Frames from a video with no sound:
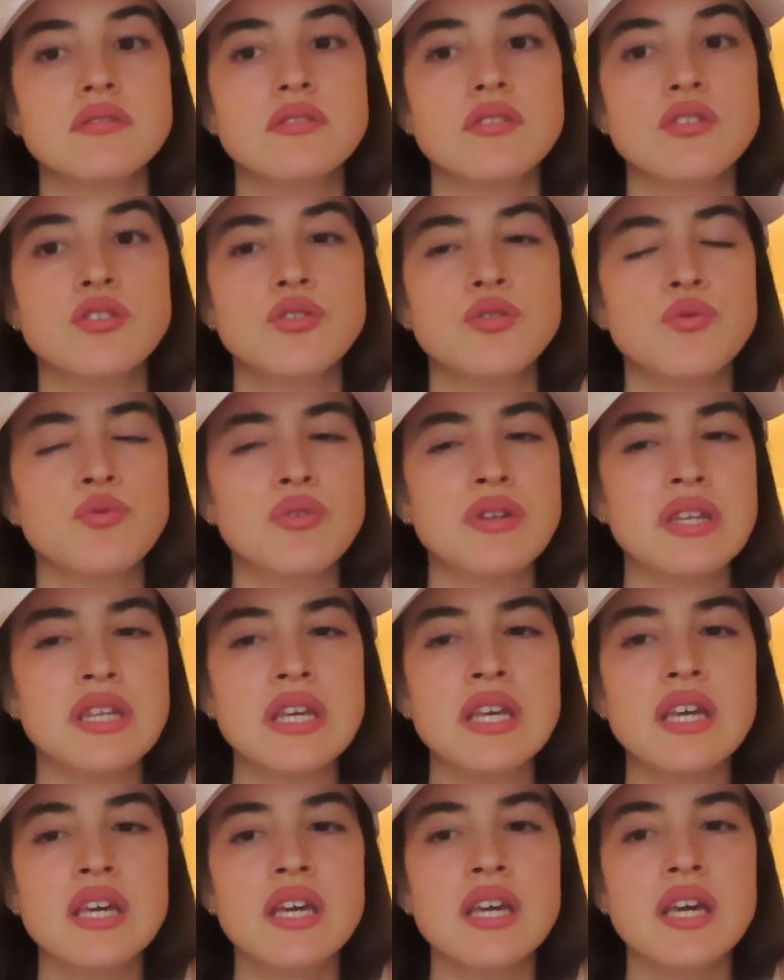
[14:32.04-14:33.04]

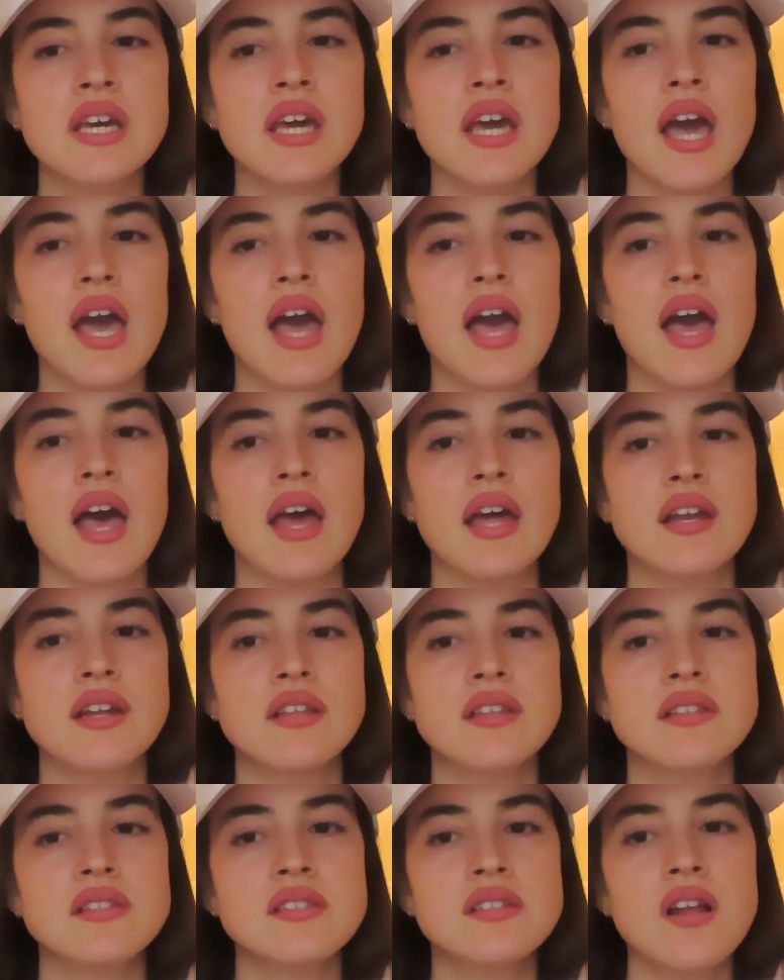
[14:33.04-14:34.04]
unique, and
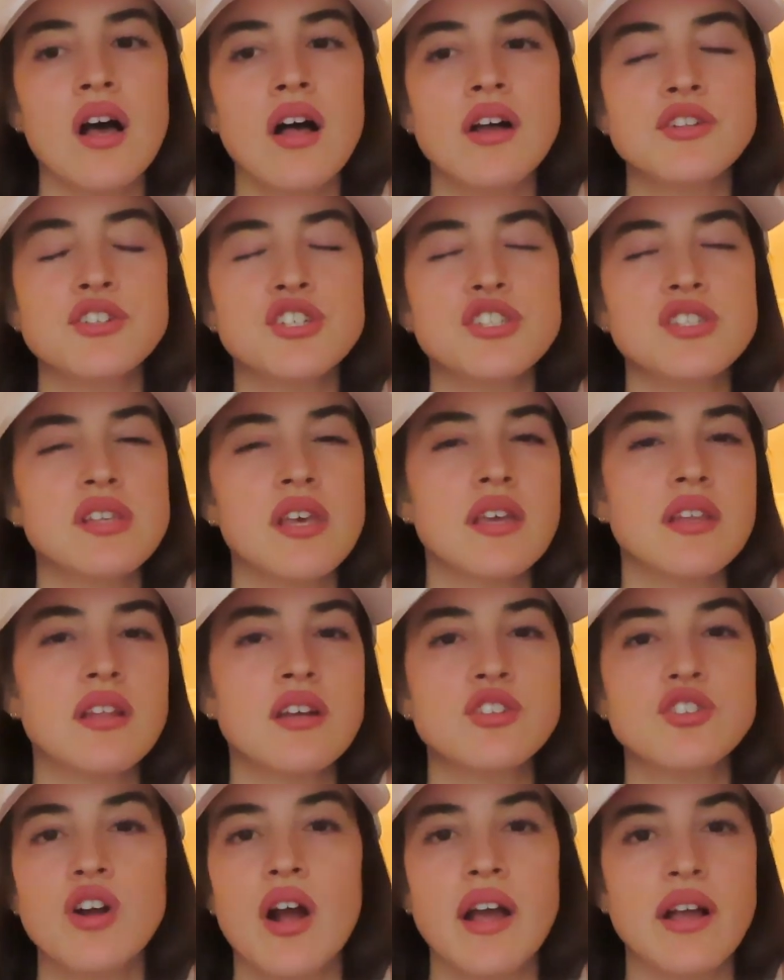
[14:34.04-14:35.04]
it's not just like
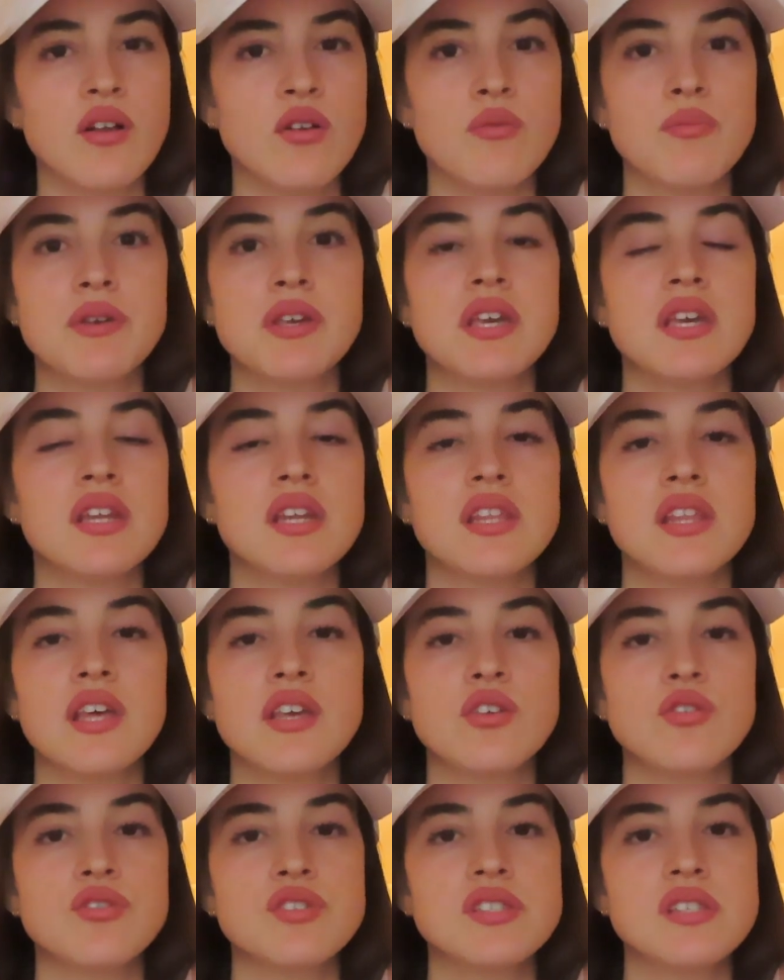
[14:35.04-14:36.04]
a triangle bikini that
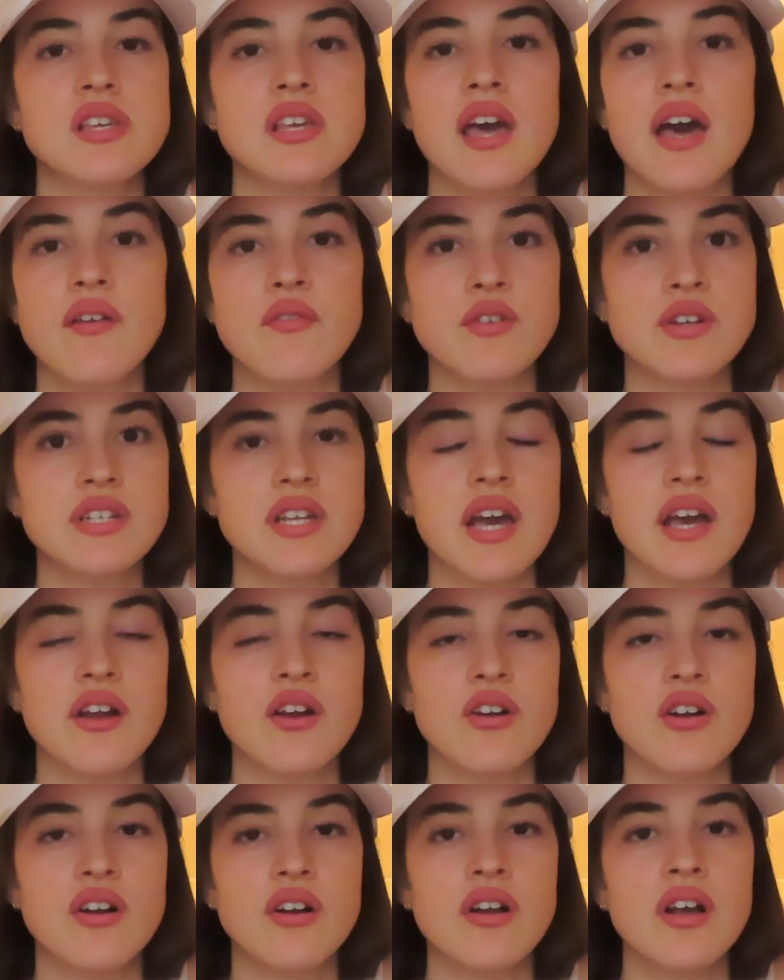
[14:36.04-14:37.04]
you'll see every day
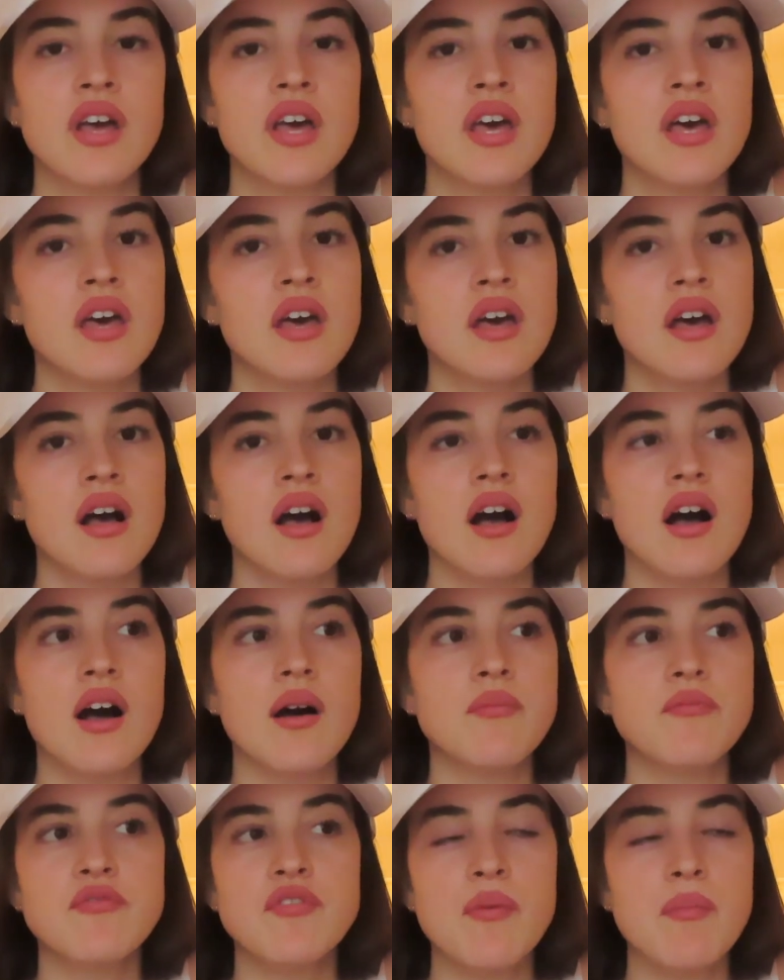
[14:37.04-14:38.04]
or
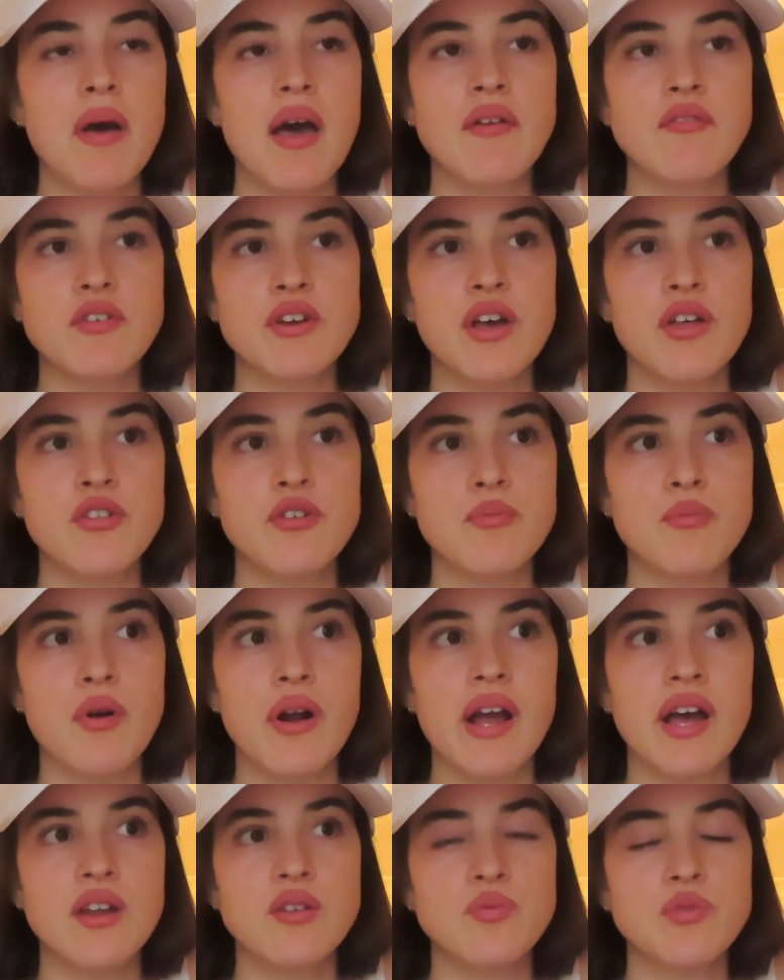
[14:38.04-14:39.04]
from every other
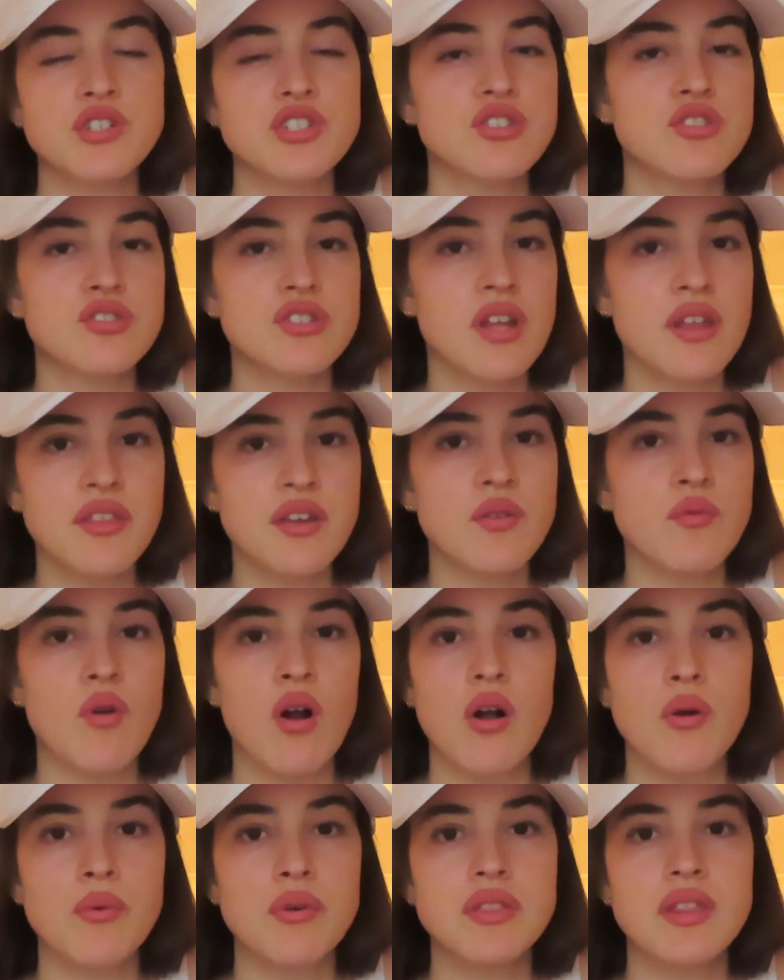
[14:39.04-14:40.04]
brand, which there's nothing
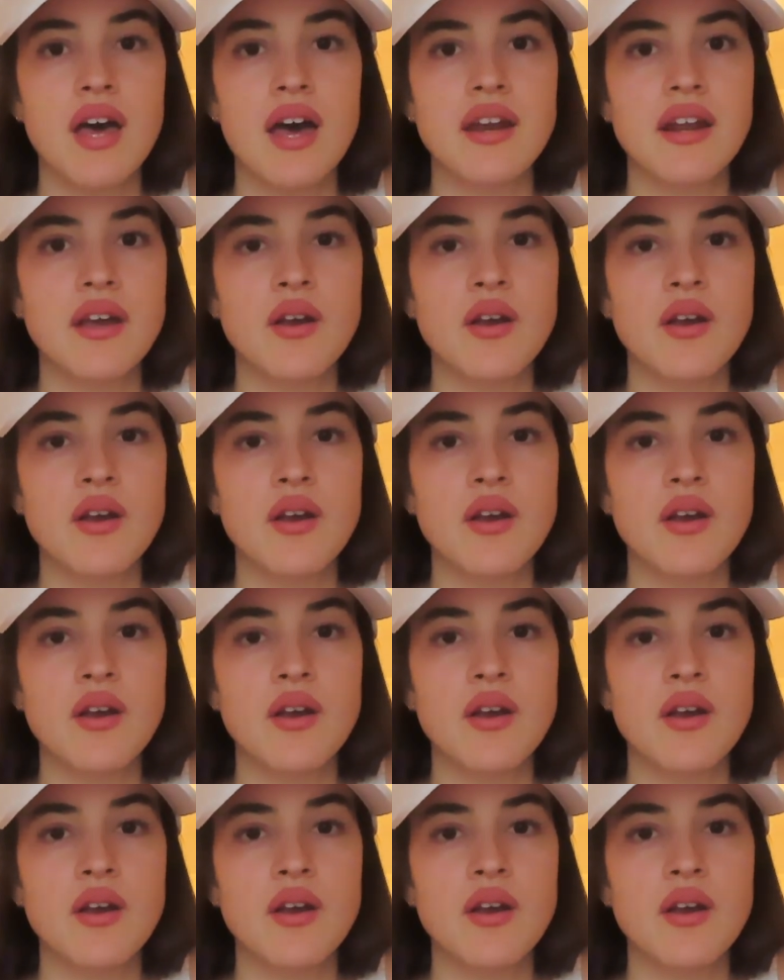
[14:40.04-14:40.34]
wrong with that.